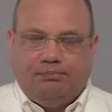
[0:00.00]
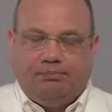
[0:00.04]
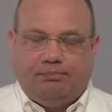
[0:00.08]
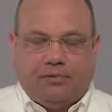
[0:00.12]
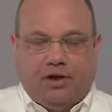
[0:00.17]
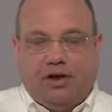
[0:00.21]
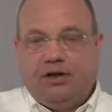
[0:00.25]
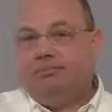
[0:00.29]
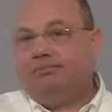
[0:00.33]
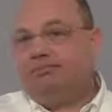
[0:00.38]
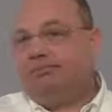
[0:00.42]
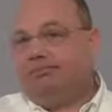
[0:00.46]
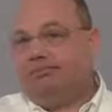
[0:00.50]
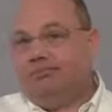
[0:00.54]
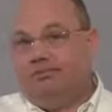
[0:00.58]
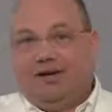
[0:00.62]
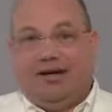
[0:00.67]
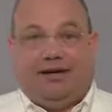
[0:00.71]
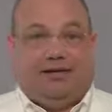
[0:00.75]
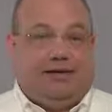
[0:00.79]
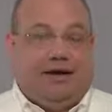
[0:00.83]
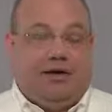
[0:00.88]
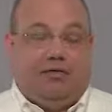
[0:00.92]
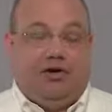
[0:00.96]
Okay?
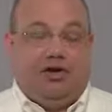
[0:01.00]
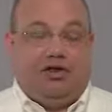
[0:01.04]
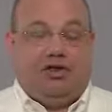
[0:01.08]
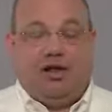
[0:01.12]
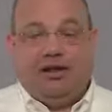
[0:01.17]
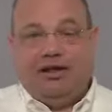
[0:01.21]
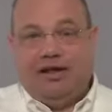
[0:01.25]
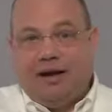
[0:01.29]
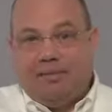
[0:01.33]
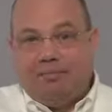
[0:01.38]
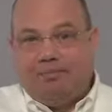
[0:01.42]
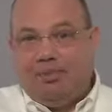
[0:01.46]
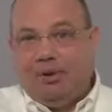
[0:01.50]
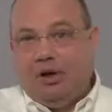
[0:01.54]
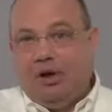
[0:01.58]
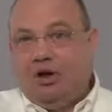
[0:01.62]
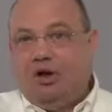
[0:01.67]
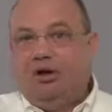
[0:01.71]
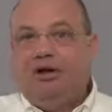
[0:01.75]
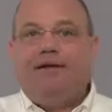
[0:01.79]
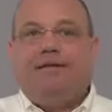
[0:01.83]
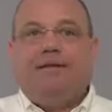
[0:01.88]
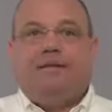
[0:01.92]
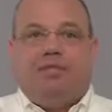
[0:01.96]
That's everything that
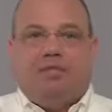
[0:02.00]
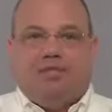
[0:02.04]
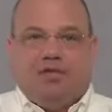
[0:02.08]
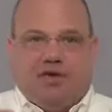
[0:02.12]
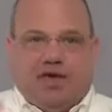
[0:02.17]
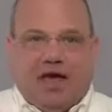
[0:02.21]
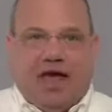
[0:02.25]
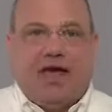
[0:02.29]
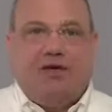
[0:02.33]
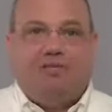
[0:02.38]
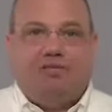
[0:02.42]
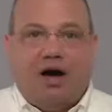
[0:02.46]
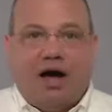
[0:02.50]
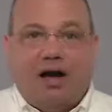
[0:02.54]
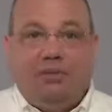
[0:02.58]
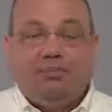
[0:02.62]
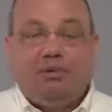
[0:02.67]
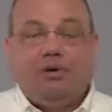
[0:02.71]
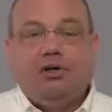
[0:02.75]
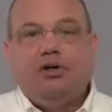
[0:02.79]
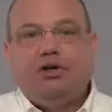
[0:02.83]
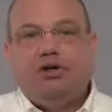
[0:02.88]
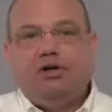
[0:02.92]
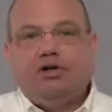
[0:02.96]
Bill gave
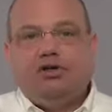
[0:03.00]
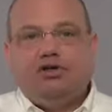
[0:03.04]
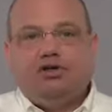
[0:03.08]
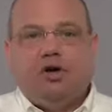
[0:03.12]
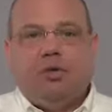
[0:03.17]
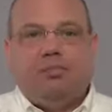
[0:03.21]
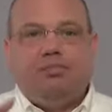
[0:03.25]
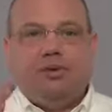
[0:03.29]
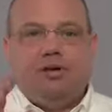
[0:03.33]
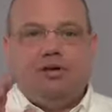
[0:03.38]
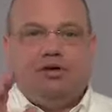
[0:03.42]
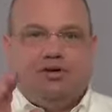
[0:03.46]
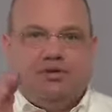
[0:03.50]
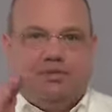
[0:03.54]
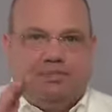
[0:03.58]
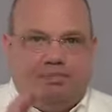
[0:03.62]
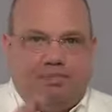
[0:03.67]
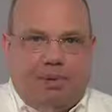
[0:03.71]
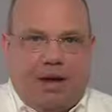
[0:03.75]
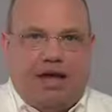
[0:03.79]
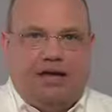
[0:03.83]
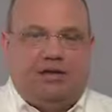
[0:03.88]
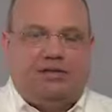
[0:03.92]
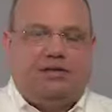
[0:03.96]
up. So Bill's
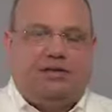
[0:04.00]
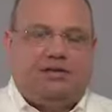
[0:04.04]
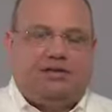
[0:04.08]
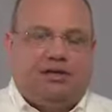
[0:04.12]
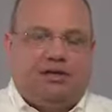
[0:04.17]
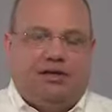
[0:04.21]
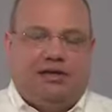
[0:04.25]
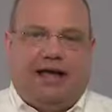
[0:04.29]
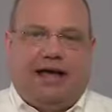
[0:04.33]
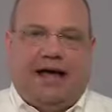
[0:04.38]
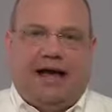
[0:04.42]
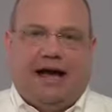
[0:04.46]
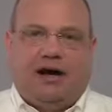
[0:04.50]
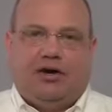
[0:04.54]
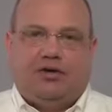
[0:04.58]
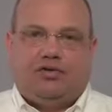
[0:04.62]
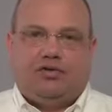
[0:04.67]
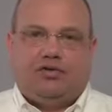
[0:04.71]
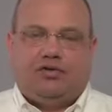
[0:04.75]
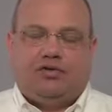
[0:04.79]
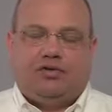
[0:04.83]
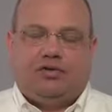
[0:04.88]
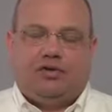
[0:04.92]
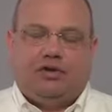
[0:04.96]
basis in the
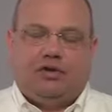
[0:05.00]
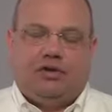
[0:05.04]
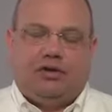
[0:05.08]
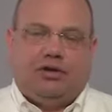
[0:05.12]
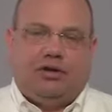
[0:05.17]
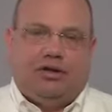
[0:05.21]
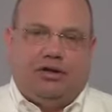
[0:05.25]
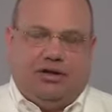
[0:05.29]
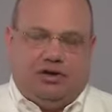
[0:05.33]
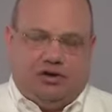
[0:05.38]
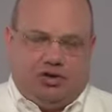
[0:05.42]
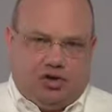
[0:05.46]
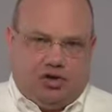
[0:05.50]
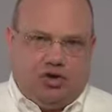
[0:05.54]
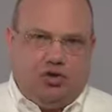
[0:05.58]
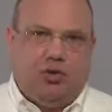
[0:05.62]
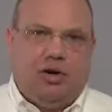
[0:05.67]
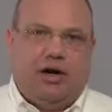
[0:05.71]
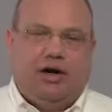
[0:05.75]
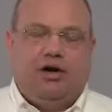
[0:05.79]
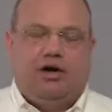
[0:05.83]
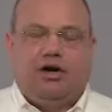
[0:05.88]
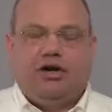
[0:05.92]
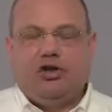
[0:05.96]
house is
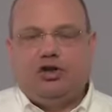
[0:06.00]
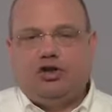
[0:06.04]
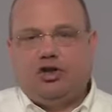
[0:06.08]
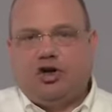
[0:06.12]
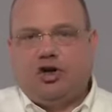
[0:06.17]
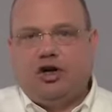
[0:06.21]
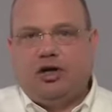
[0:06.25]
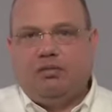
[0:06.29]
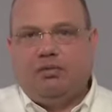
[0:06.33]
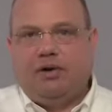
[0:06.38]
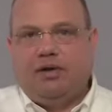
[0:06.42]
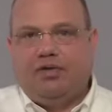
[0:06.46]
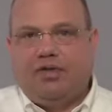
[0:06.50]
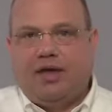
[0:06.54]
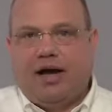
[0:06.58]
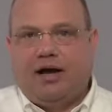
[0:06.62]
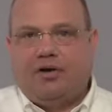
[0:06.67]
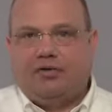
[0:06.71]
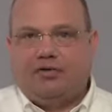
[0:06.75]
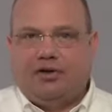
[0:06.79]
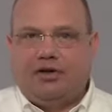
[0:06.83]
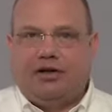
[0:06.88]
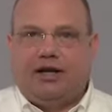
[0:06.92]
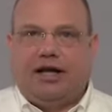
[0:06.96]

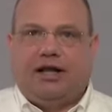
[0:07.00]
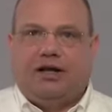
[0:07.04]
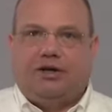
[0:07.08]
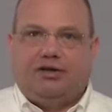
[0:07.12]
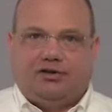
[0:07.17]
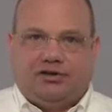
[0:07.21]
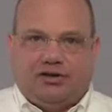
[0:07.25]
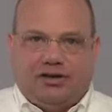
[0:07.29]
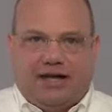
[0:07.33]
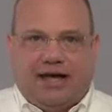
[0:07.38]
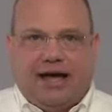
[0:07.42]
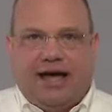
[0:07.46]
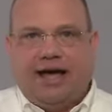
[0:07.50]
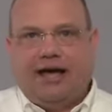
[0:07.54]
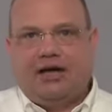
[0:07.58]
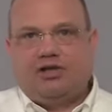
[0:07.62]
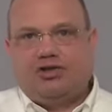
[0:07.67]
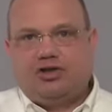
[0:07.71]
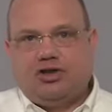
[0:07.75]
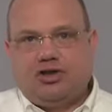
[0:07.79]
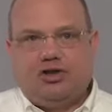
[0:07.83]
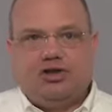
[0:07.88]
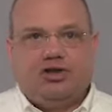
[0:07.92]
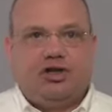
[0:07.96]
$231,000. The cash,
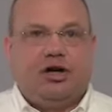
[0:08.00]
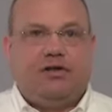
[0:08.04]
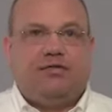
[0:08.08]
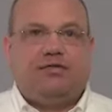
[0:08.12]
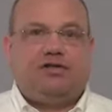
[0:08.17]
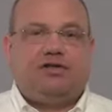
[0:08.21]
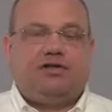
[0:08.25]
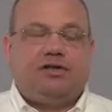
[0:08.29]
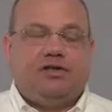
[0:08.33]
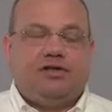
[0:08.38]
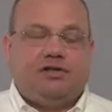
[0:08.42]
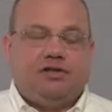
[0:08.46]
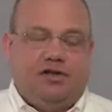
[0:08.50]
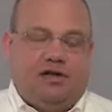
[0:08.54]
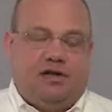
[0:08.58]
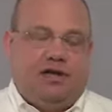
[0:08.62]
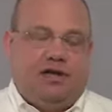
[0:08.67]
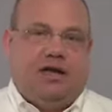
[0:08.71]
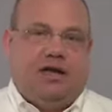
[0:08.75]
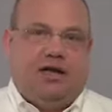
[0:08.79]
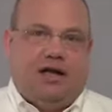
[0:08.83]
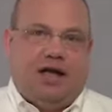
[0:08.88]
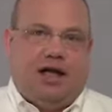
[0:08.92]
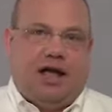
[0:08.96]
the services,
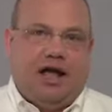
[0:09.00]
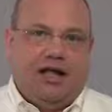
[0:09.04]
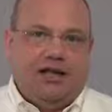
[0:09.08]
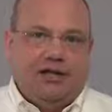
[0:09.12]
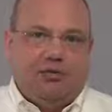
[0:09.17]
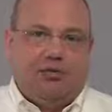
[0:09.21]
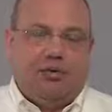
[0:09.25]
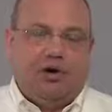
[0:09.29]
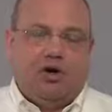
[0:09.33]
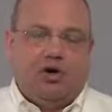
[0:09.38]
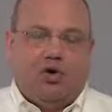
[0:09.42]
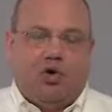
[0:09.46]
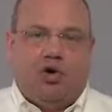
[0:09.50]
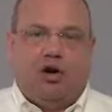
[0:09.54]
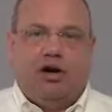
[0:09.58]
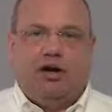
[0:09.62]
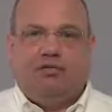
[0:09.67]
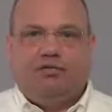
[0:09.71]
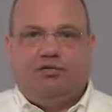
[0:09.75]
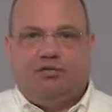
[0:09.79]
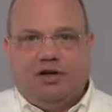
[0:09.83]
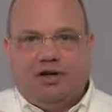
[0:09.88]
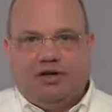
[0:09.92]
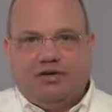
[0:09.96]
and the recording
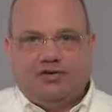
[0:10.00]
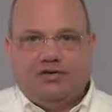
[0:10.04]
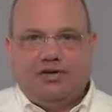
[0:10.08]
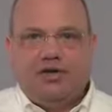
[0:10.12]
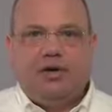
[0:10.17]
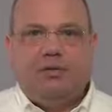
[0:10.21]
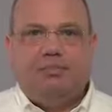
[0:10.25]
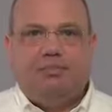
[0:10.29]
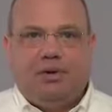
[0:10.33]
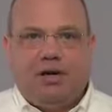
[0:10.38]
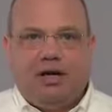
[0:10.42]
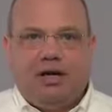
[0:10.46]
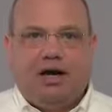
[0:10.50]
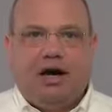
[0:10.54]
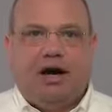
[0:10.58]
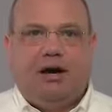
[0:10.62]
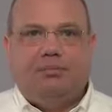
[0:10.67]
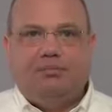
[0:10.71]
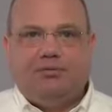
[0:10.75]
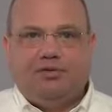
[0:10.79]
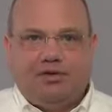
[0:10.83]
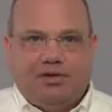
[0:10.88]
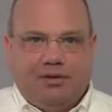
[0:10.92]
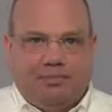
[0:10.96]
fees
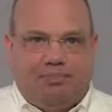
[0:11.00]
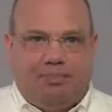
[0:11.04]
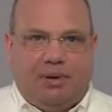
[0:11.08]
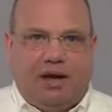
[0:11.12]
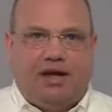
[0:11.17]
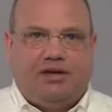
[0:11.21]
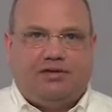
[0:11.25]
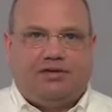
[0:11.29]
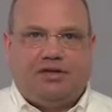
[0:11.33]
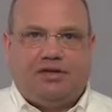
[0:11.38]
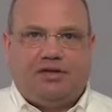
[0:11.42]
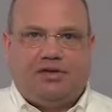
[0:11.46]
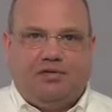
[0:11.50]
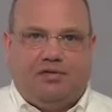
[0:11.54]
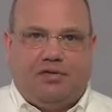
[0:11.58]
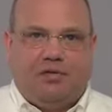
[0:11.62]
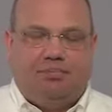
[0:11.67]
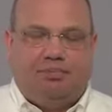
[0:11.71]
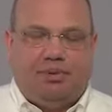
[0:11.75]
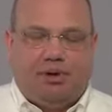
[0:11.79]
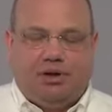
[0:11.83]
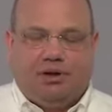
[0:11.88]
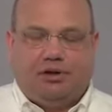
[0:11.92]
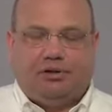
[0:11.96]
becomes the basis for
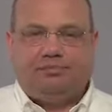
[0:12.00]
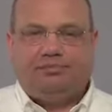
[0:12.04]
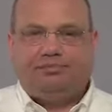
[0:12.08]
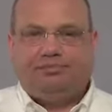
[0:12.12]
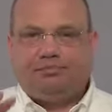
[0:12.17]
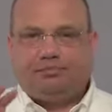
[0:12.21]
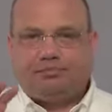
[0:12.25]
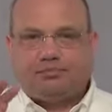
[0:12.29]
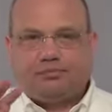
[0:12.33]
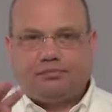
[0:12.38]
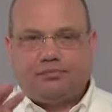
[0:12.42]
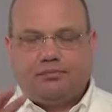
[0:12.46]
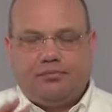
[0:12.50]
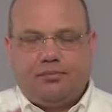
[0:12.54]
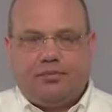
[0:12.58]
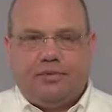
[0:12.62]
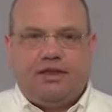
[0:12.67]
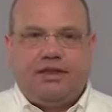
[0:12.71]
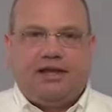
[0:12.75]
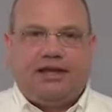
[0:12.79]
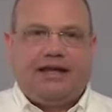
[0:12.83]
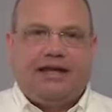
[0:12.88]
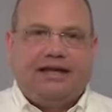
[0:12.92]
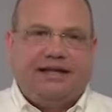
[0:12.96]
Bill
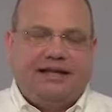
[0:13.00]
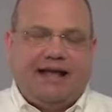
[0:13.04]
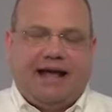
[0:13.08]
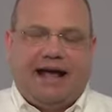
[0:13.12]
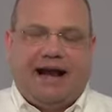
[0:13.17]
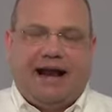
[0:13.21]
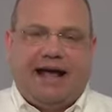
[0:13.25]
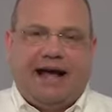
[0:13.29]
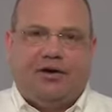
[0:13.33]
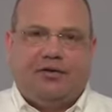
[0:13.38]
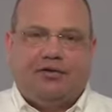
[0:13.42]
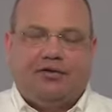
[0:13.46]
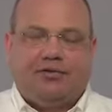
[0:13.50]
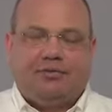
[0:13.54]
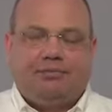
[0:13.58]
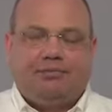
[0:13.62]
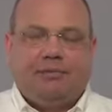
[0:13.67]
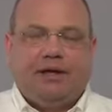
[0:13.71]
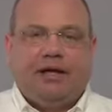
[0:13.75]
in that house.